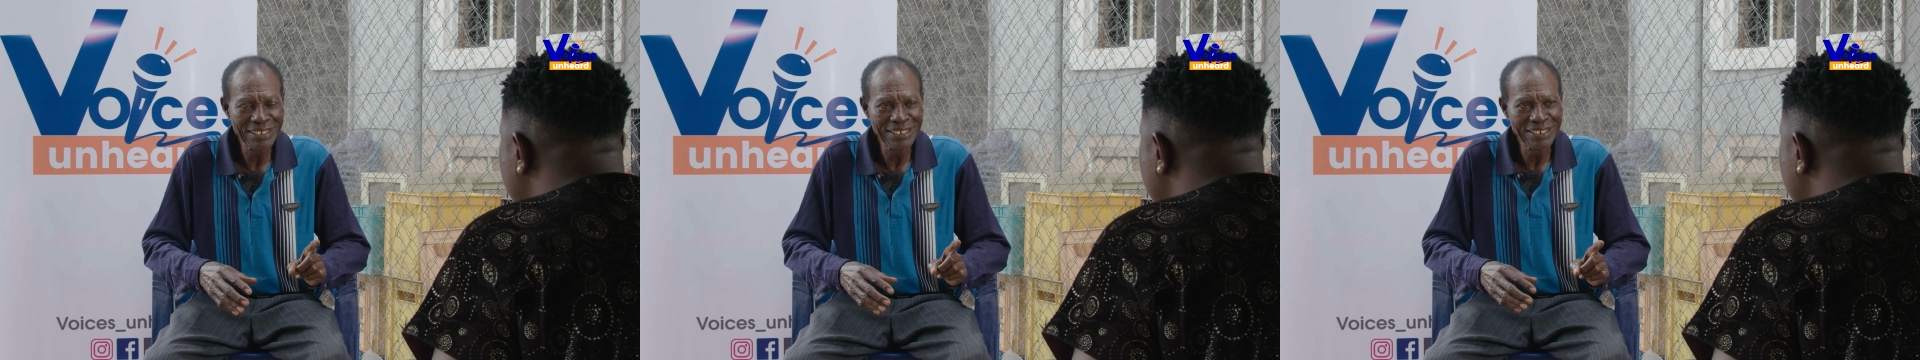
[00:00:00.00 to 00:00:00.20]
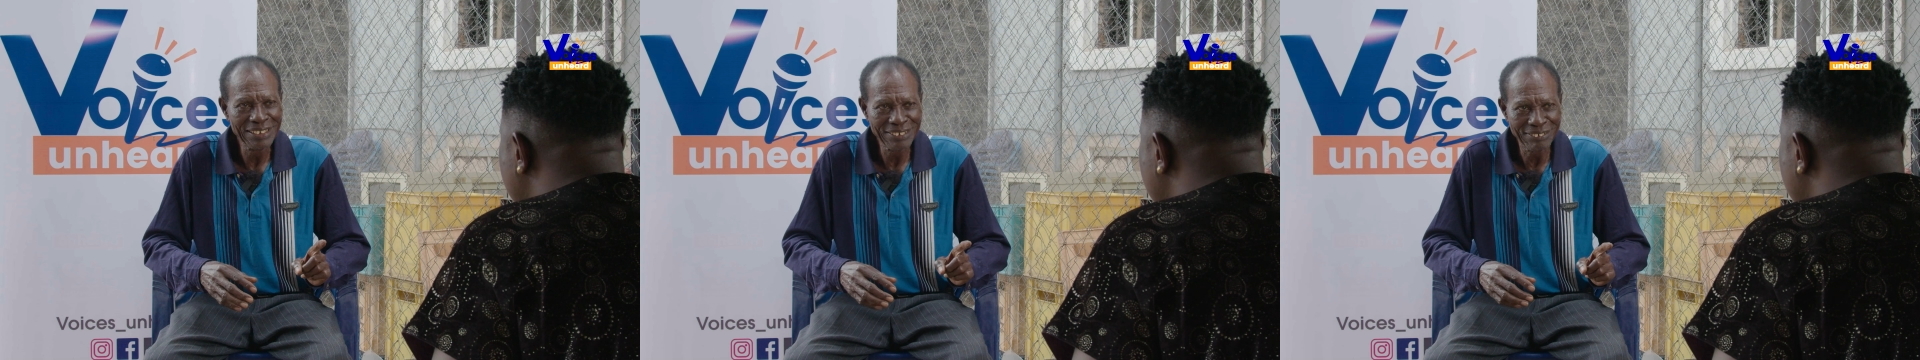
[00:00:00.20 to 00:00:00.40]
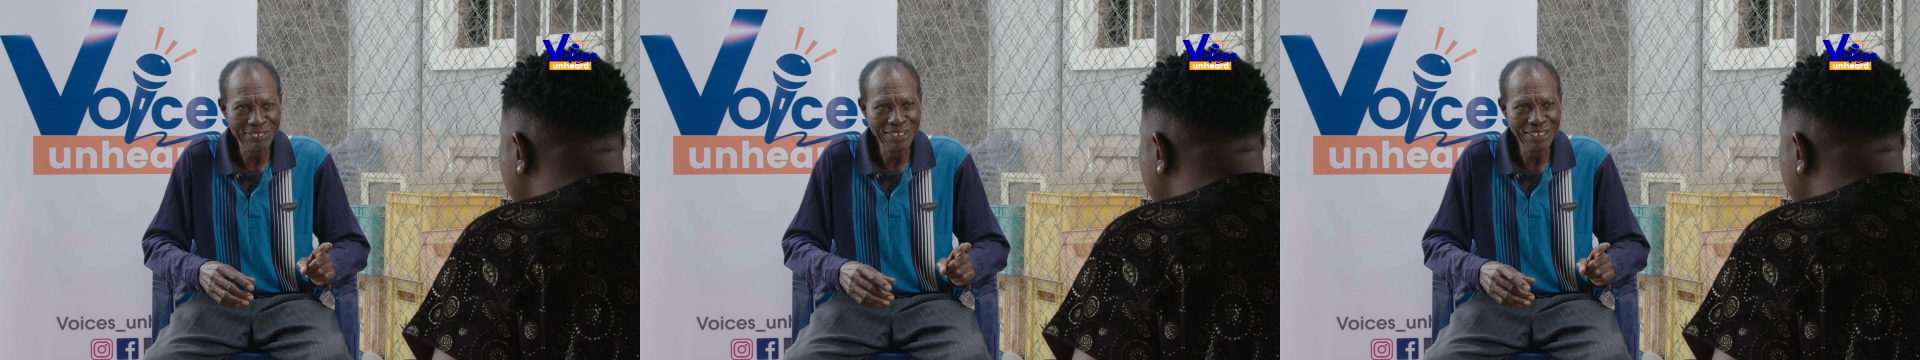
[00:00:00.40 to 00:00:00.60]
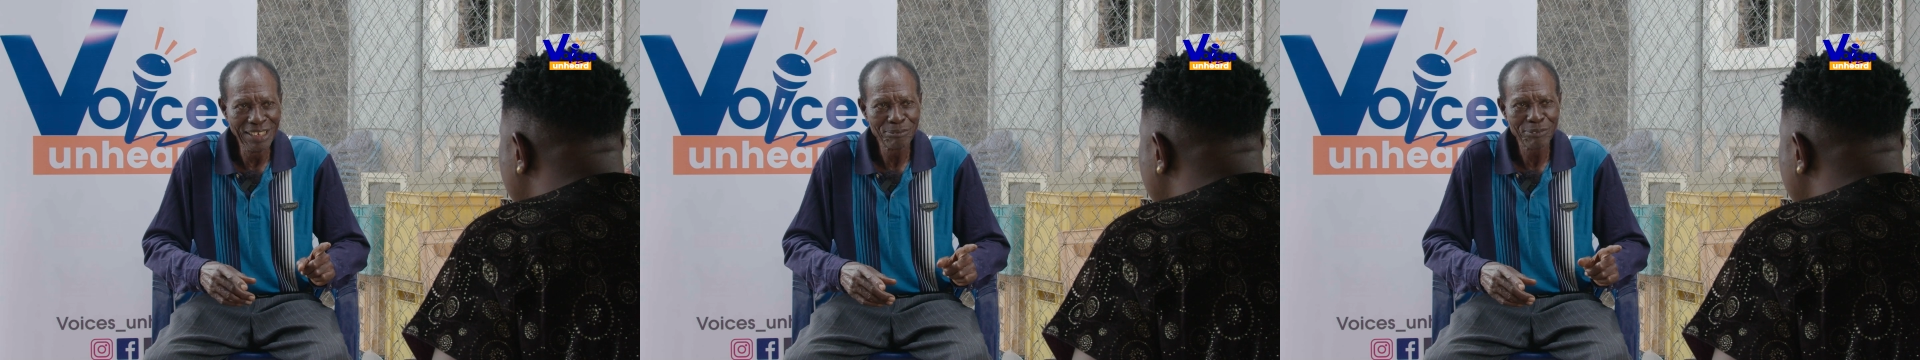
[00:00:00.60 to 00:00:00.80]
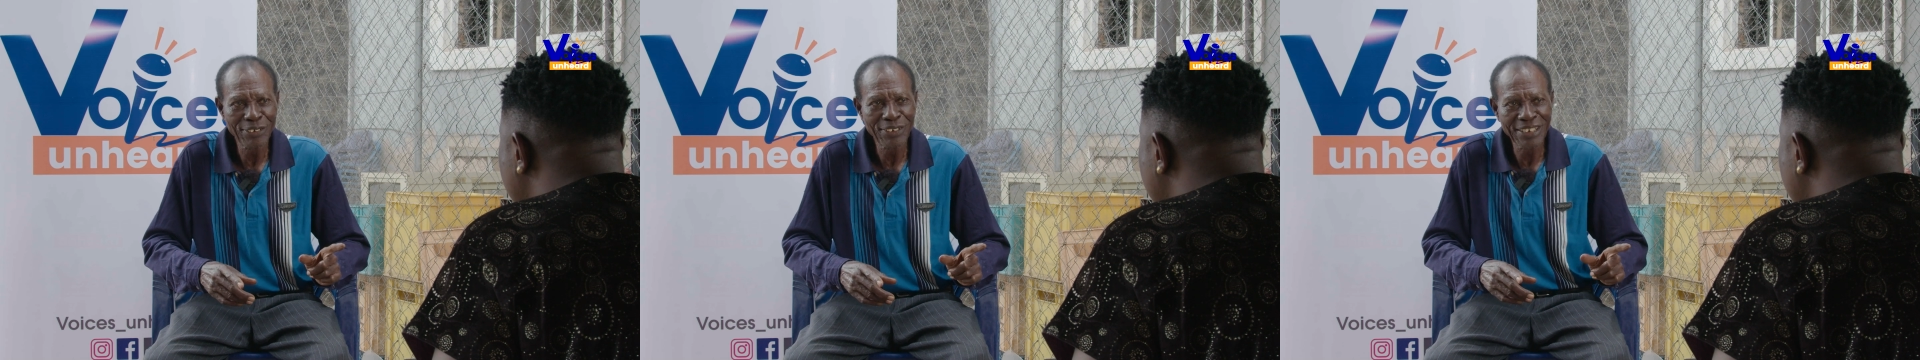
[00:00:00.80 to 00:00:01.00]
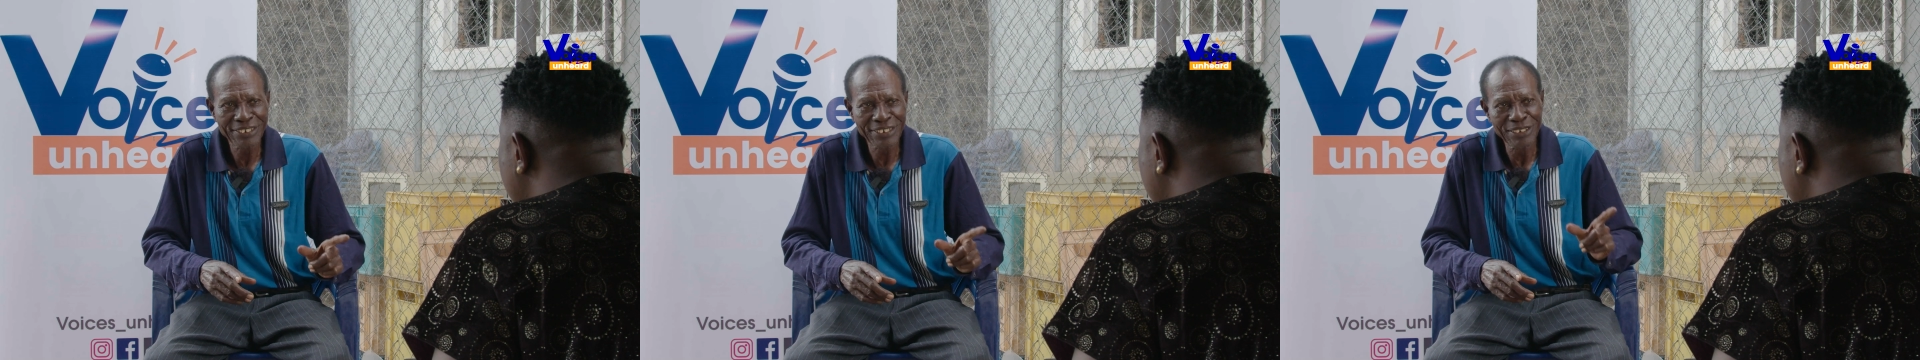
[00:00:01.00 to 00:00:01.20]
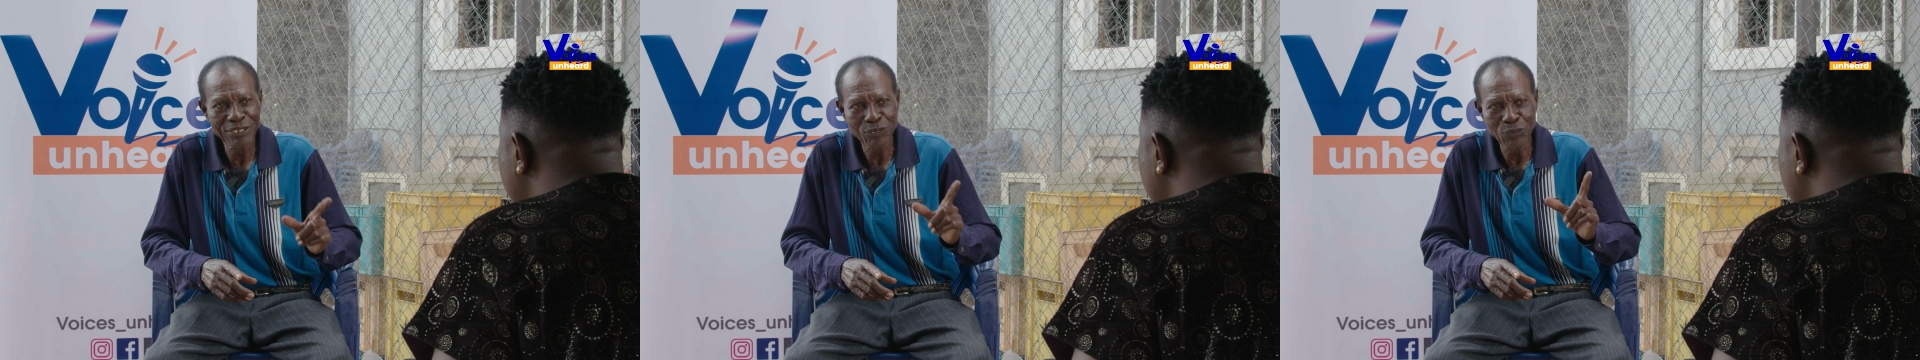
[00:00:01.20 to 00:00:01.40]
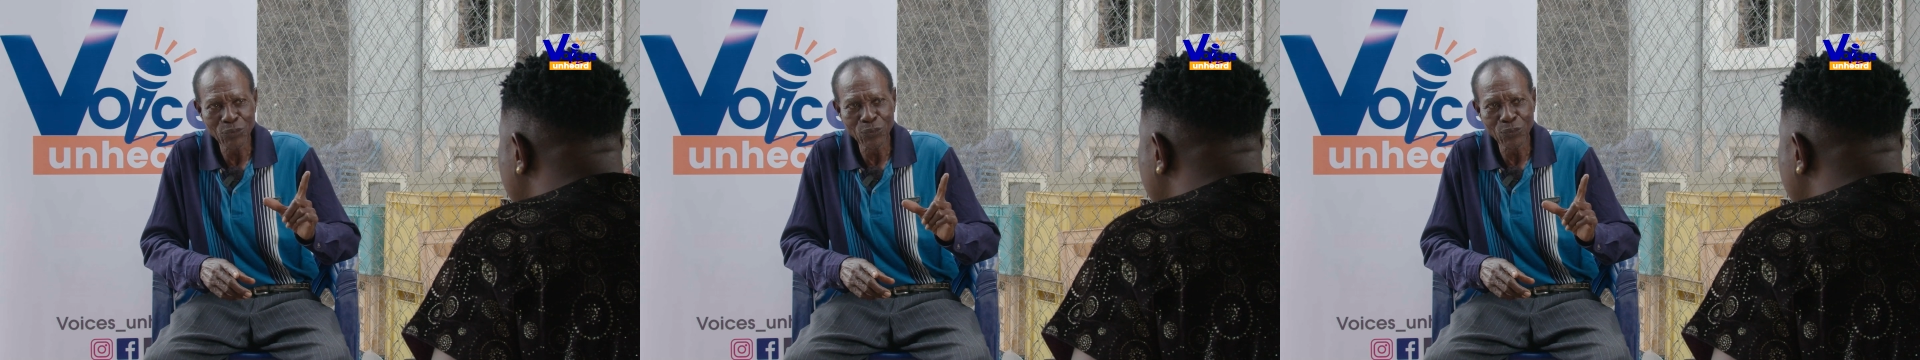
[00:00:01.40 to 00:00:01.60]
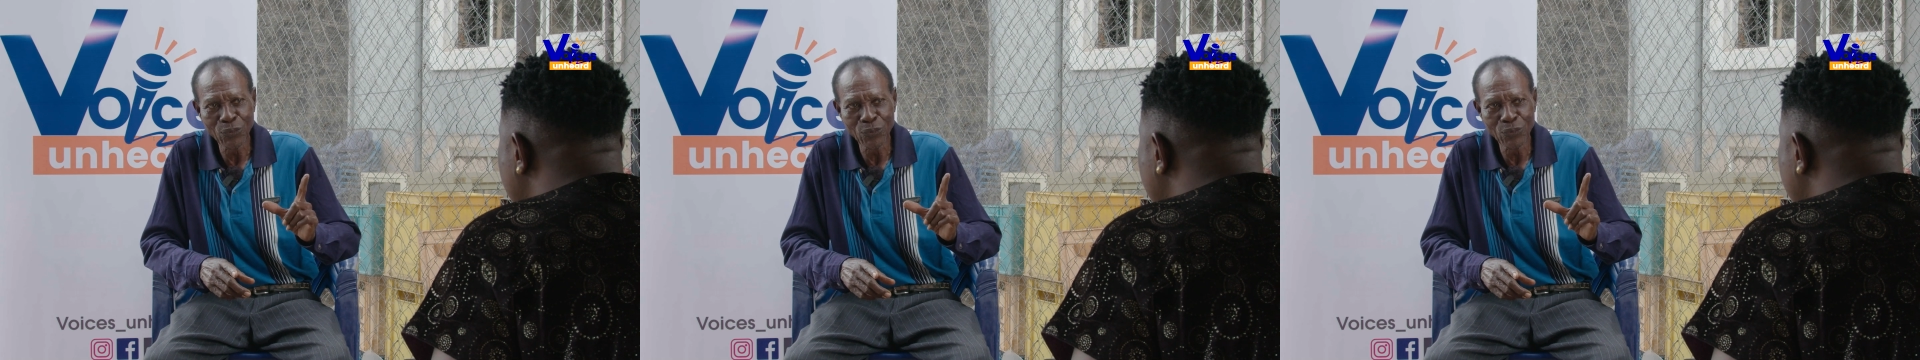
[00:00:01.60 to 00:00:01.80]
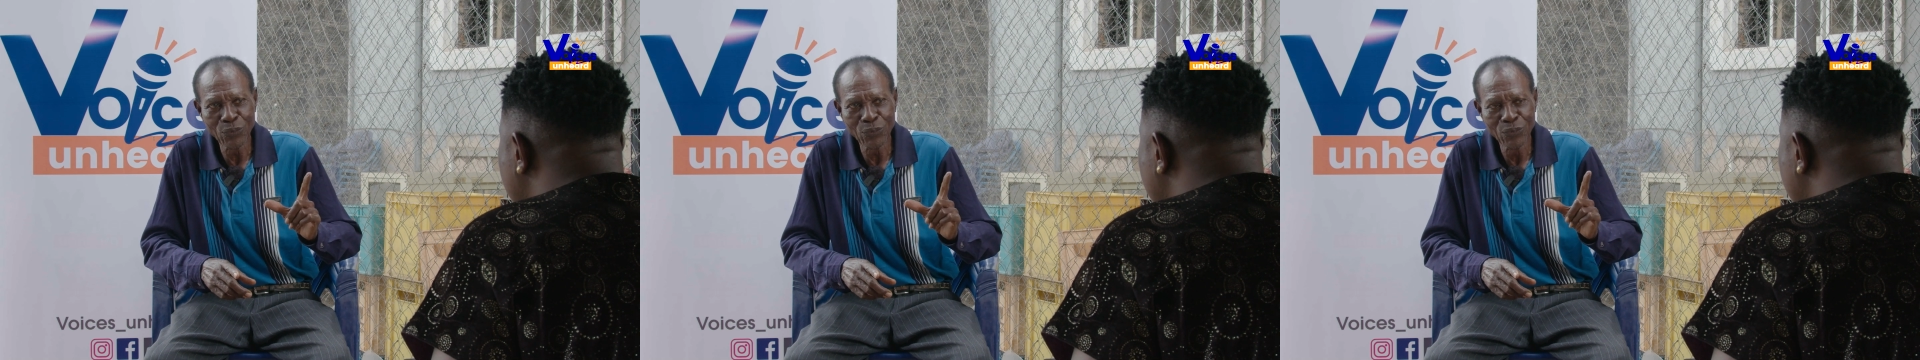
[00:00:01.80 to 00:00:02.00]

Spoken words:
the deputy dean to